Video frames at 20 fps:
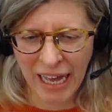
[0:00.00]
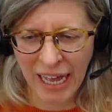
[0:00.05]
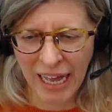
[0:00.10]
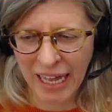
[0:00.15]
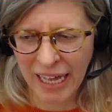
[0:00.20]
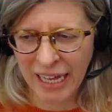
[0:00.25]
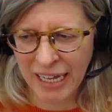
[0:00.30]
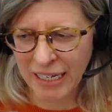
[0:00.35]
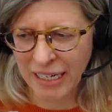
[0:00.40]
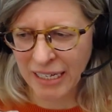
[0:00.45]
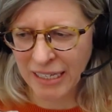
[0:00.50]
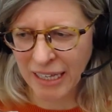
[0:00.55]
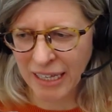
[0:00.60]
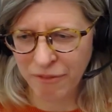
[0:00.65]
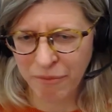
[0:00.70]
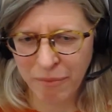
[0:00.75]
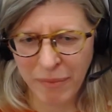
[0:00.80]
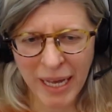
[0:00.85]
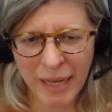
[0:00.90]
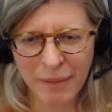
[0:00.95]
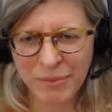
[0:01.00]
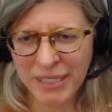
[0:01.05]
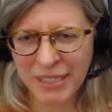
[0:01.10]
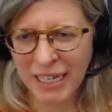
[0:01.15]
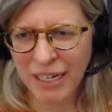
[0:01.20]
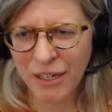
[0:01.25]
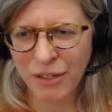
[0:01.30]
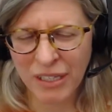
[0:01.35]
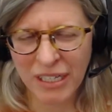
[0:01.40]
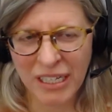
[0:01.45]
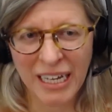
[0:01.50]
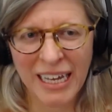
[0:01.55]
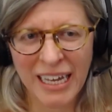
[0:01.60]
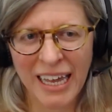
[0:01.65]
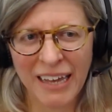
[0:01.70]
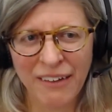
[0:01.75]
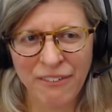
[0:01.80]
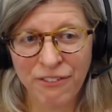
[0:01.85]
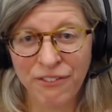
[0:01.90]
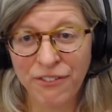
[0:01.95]
and they've mapped out
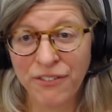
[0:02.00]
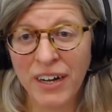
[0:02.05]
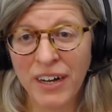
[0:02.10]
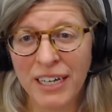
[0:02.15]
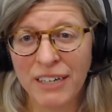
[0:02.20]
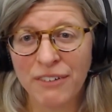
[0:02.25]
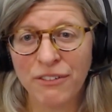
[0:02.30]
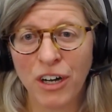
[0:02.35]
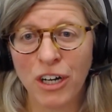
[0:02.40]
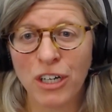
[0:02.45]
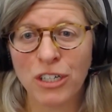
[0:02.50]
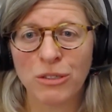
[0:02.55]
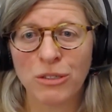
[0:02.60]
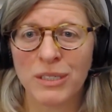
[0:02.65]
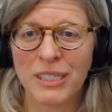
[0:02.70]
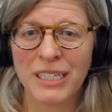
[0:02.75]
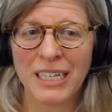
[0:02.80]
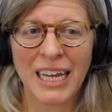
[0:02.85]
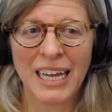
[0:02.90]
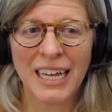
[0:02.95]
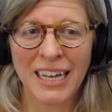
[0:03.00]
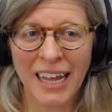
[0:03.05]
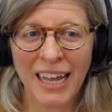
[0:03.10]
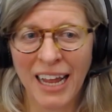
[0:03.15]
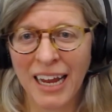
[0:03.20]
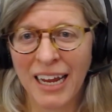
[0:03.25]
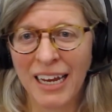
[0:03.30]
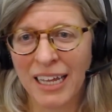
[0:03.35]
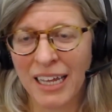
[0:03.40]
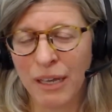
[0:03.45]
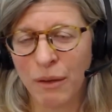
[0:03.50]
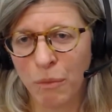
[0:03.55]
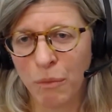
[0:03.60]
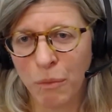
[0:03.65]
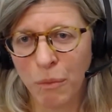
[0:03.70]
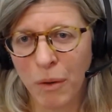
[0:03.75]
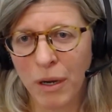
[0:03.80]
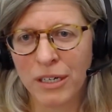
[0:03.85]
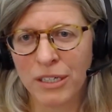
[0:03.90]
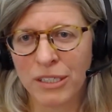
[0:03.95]
580
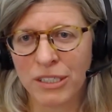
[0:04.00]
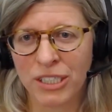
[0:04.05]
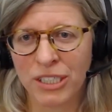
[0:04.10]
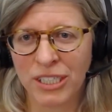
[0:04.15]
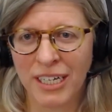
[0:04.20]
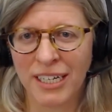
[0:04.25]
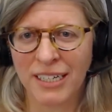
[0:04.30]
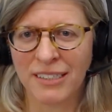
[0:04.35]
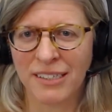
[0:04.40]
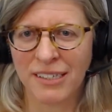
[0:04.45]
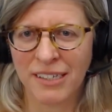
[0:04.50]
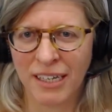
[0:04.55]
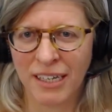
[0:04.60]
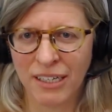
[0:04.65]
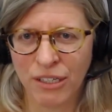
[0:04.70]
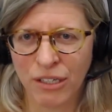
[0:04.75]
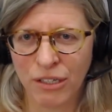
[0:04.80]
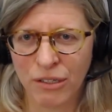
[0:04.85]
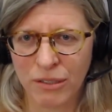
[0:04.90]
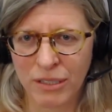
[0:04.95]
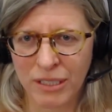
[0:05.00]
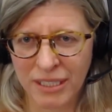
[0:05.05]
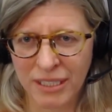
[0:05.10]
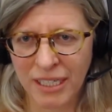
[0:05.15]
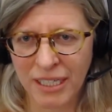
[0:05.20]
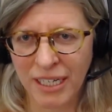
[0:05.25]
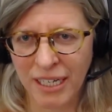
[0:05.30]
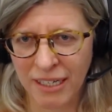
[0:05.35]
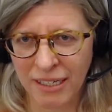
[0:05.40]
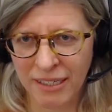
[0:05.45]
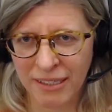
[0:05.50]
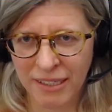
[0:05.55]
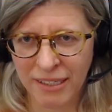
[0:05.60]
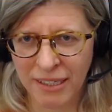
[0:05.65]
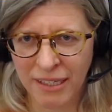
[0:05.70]
watersheds in New York City,